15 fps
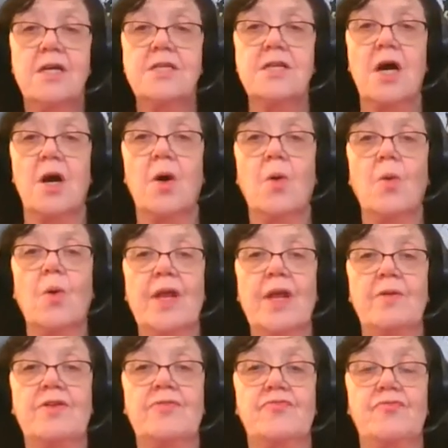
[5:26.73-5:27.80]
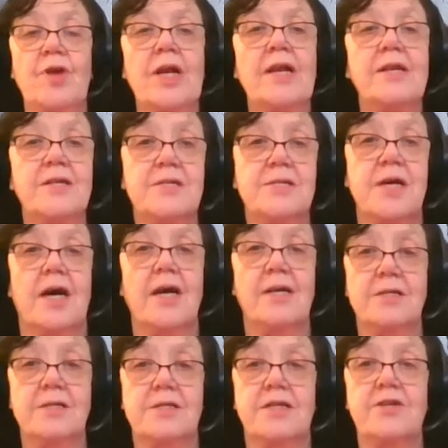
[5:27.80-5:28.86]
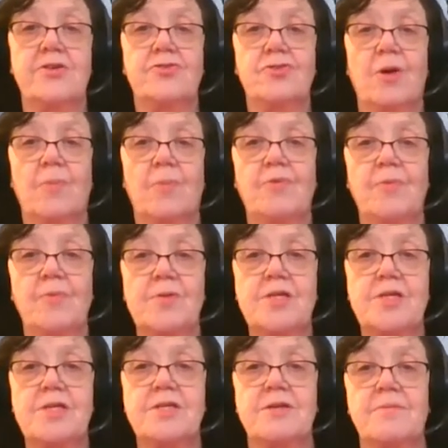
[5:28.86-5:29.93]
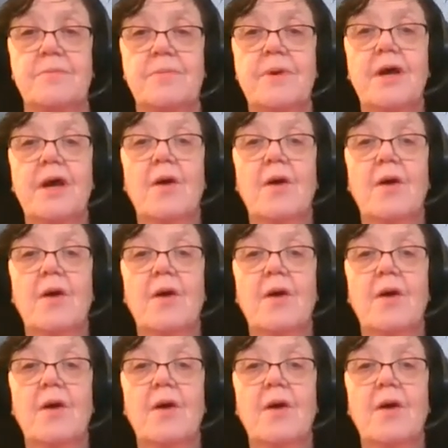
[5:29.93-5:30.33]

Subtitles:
So it's really designed as an interoperable system